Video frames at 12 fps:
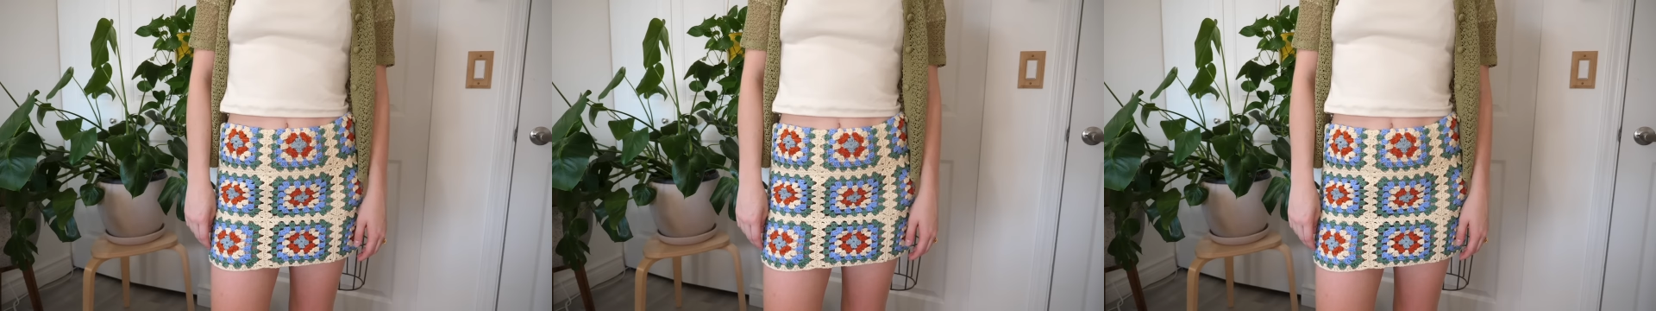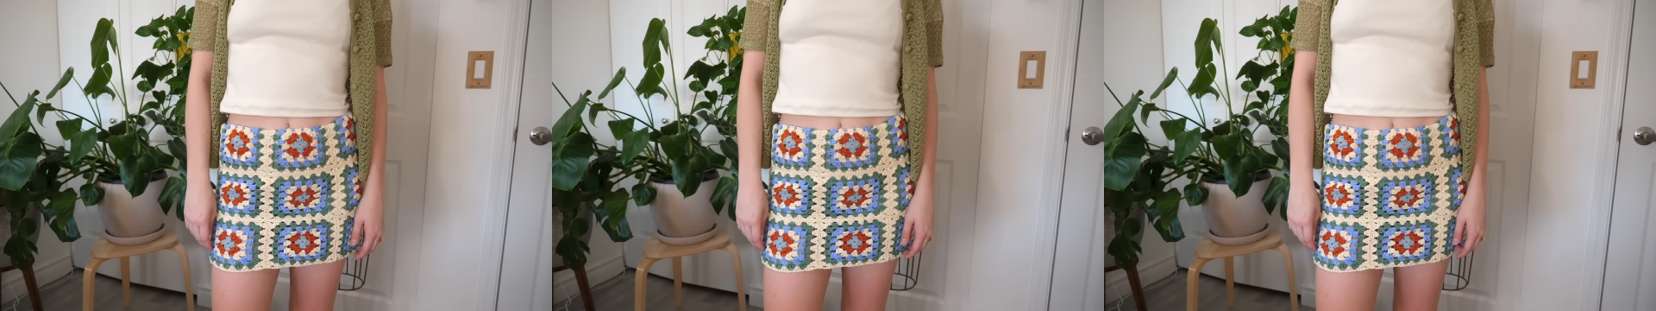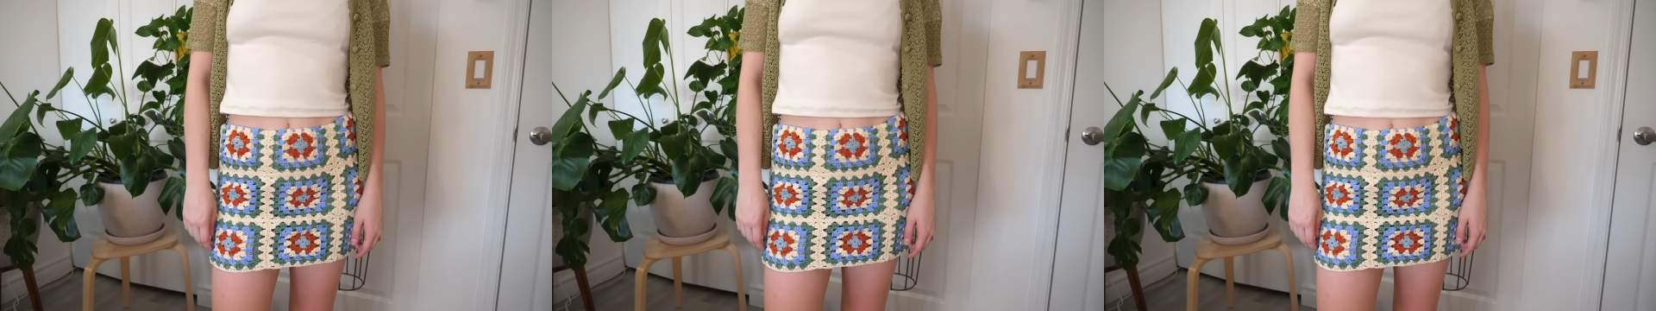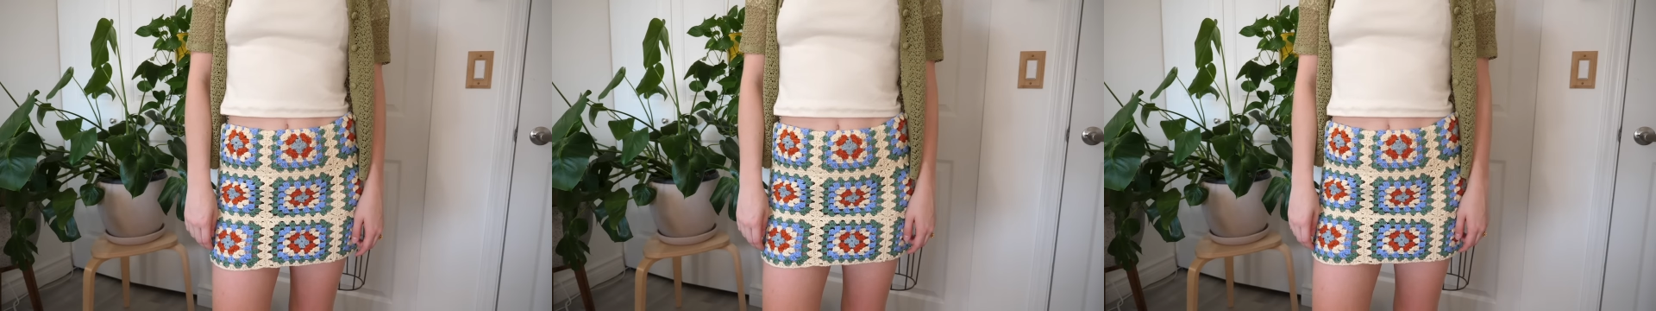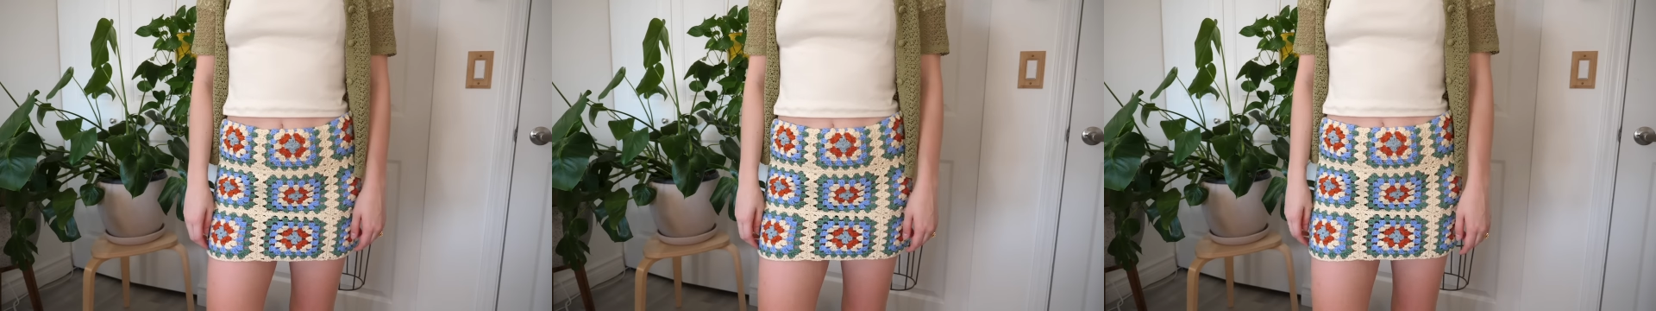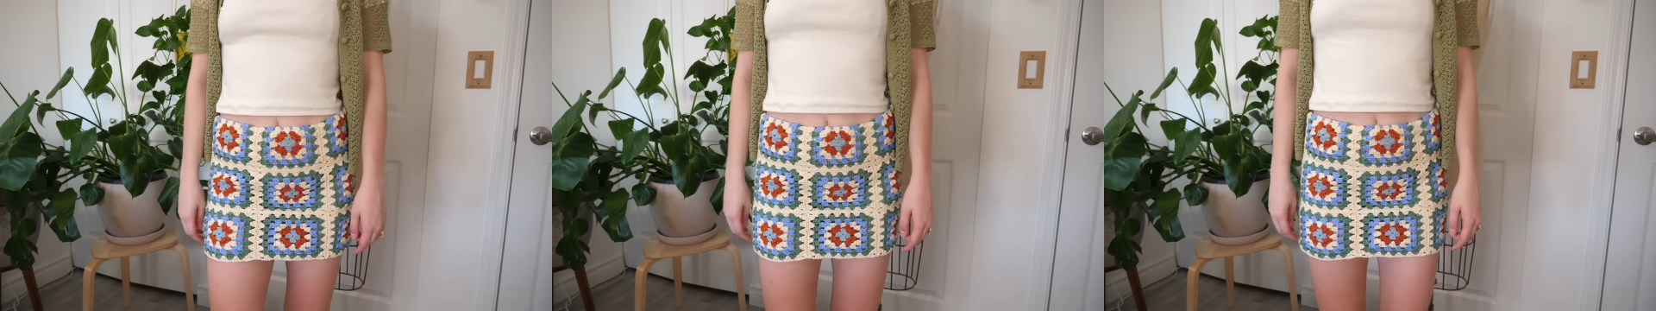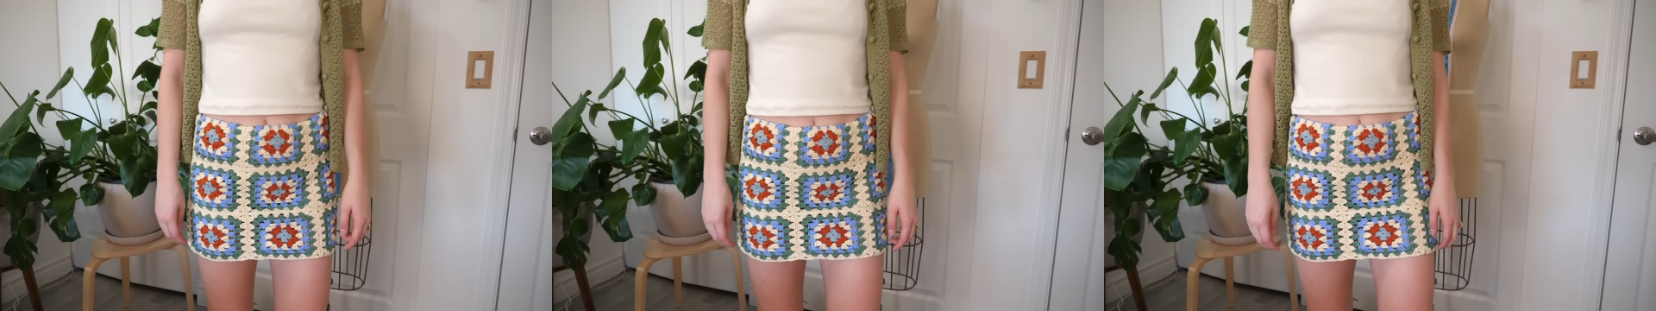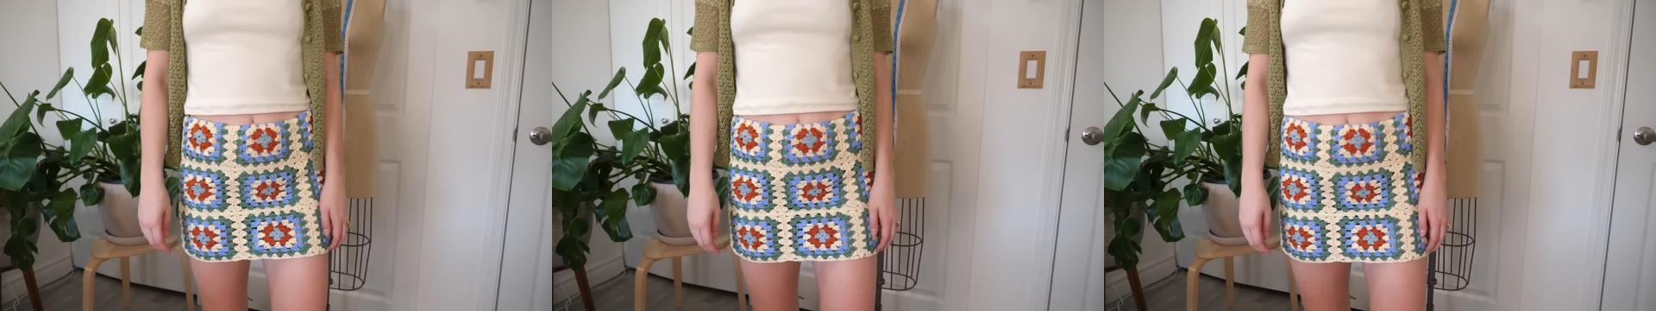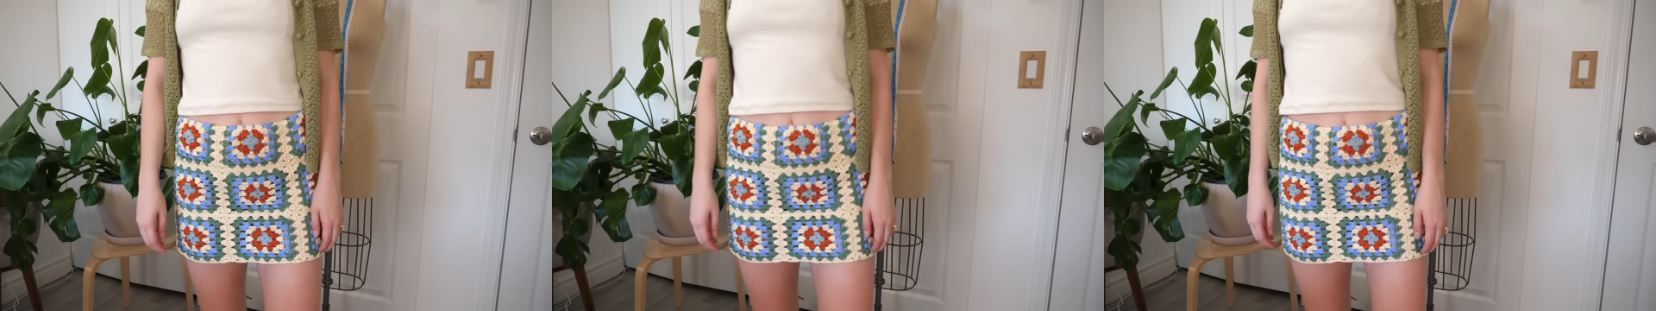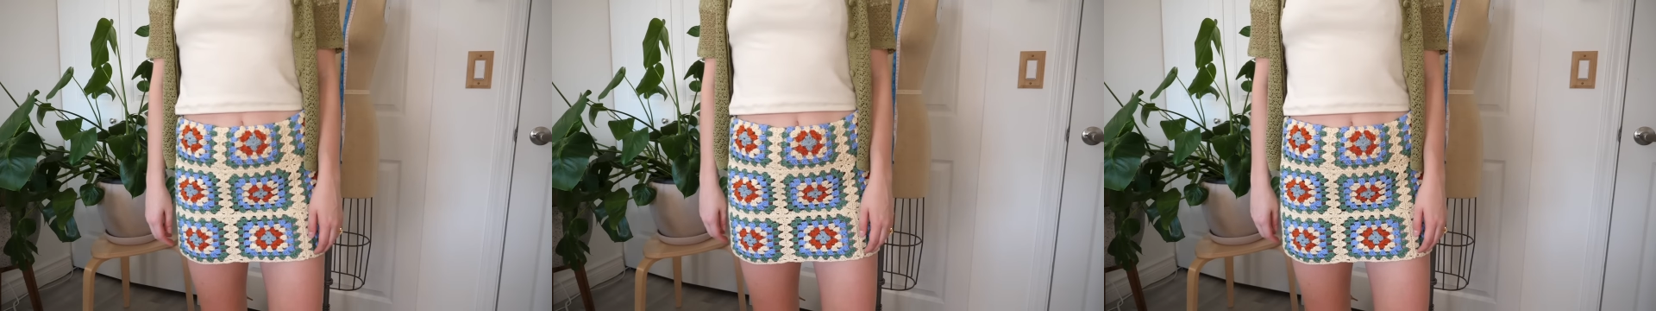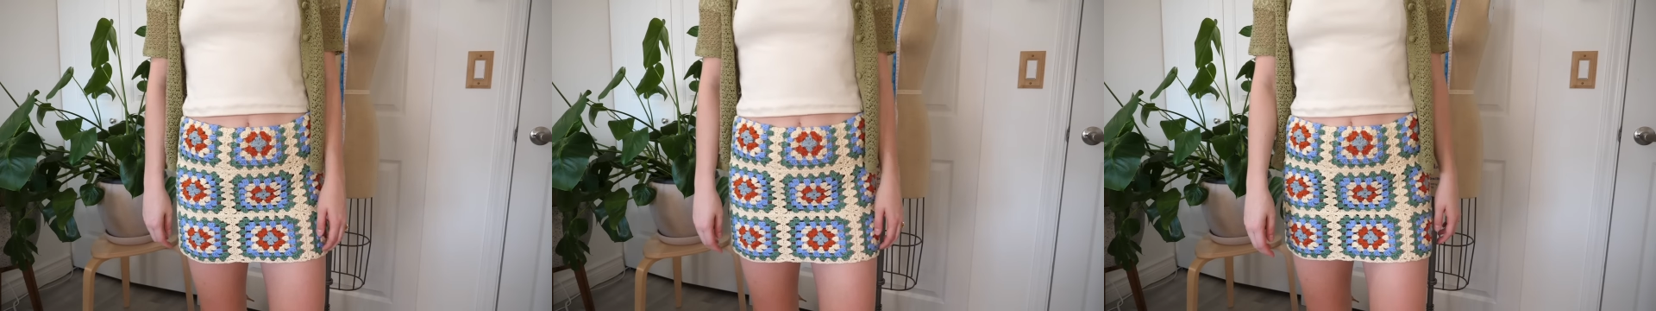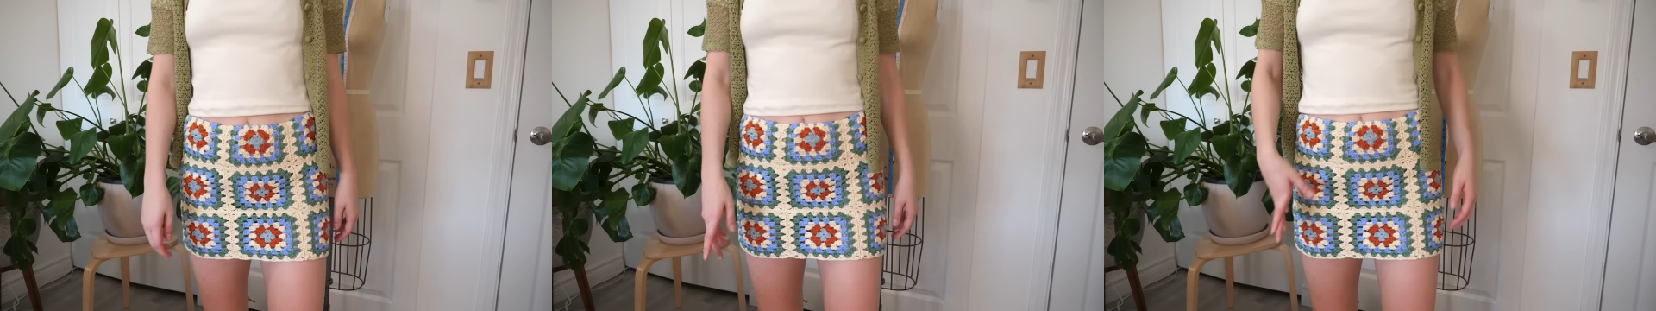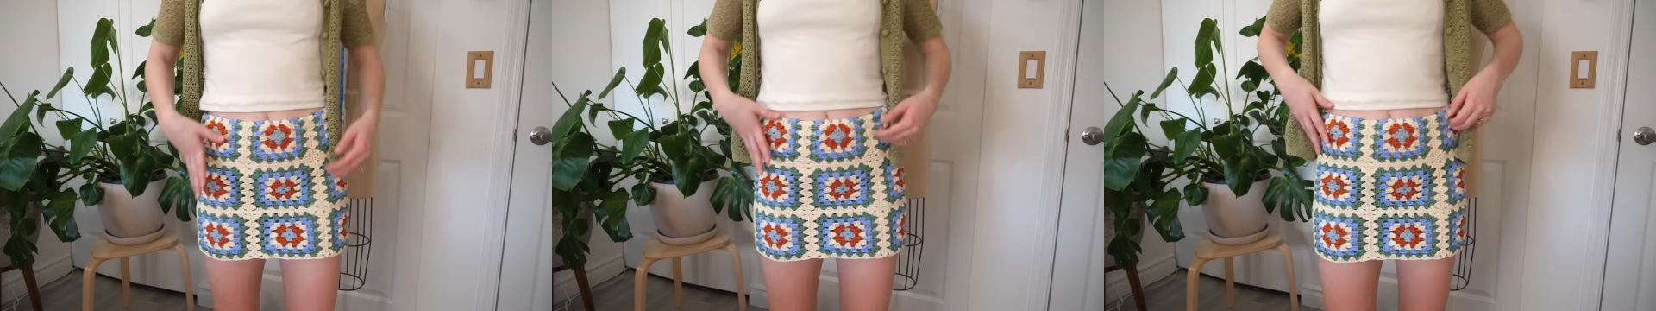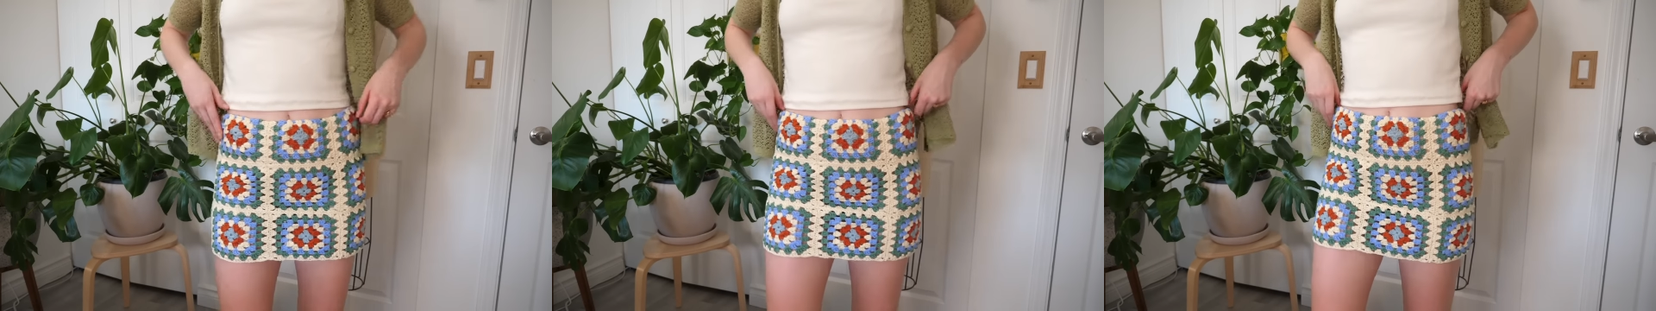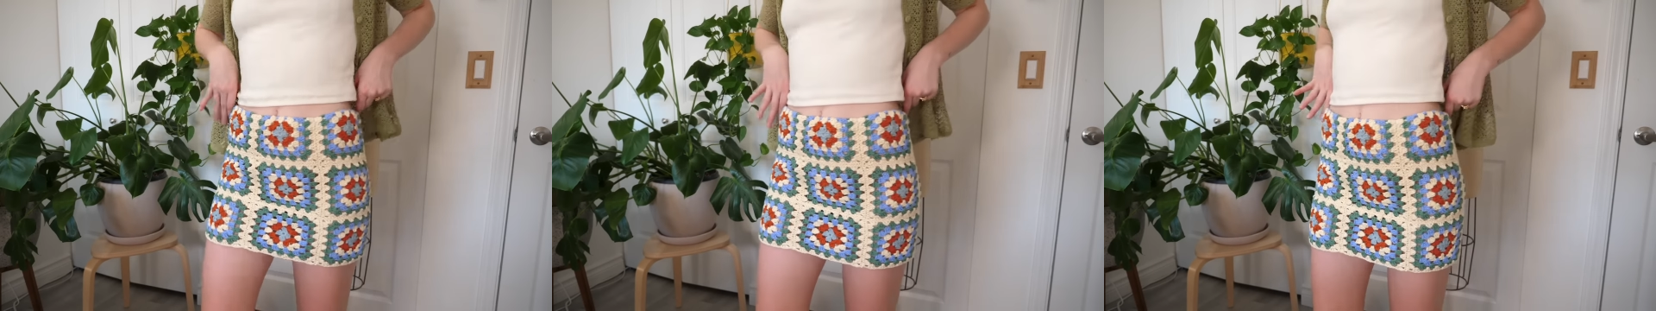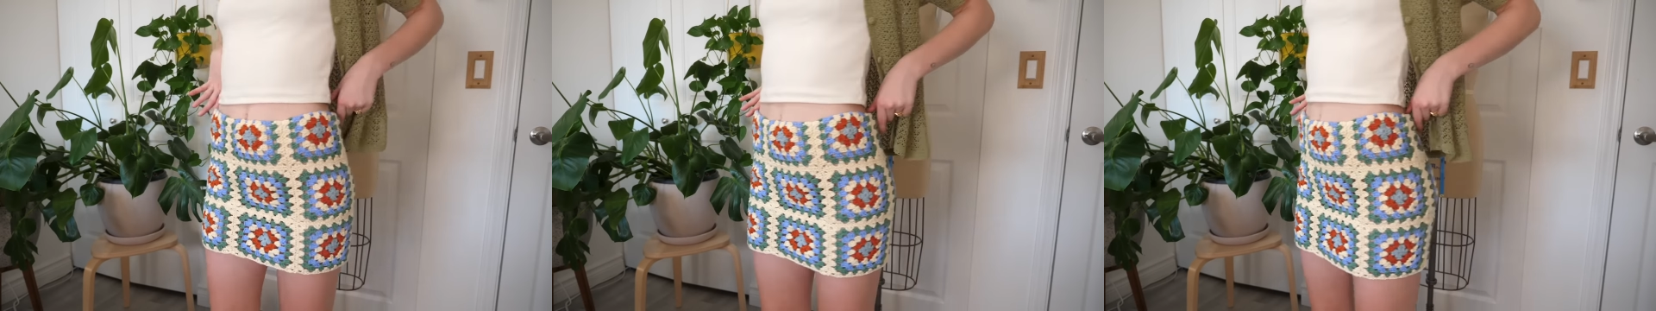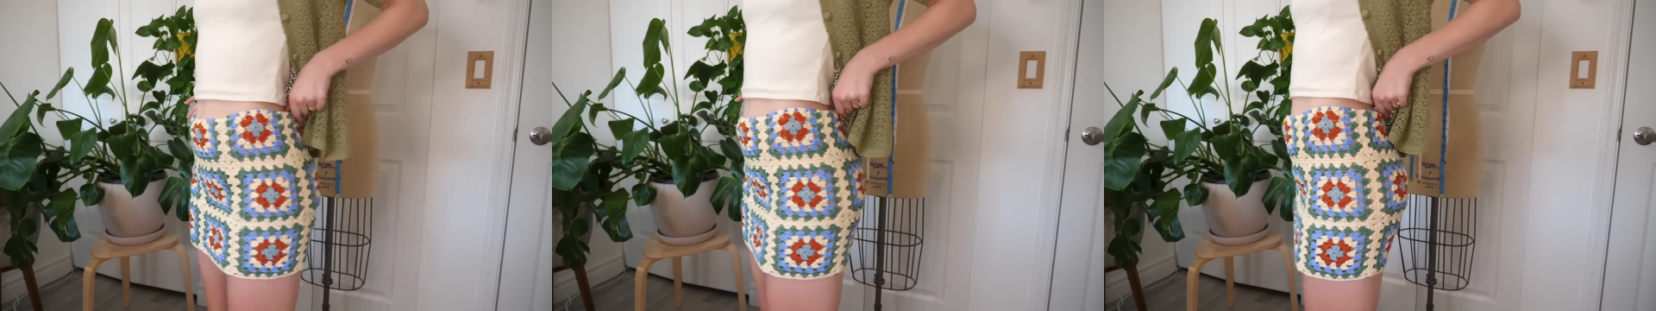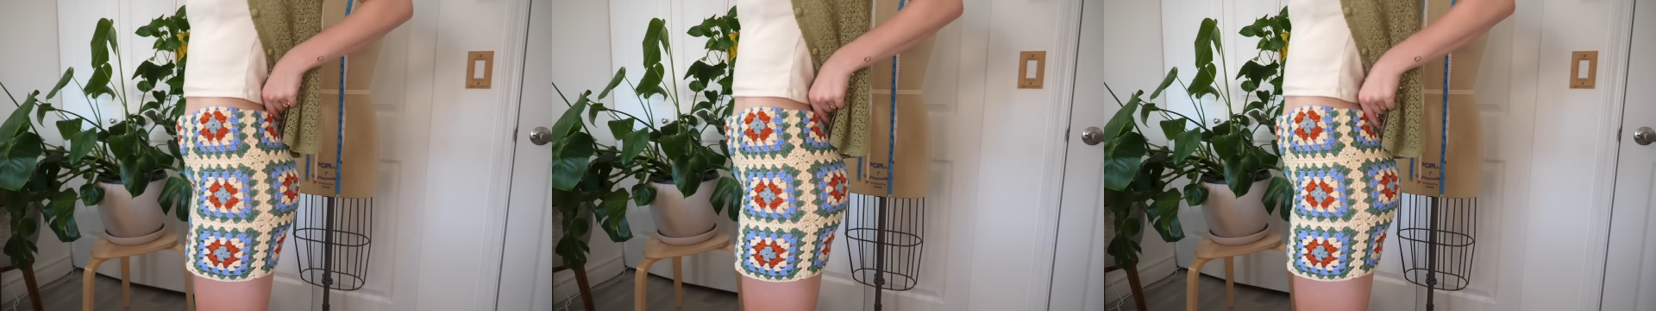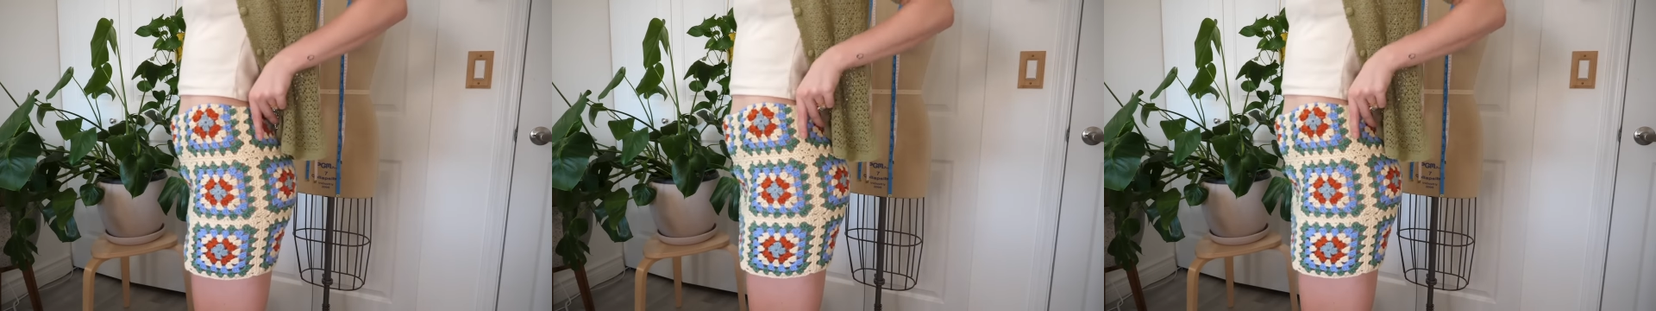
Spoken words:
No face is visible, so there are no lips to read.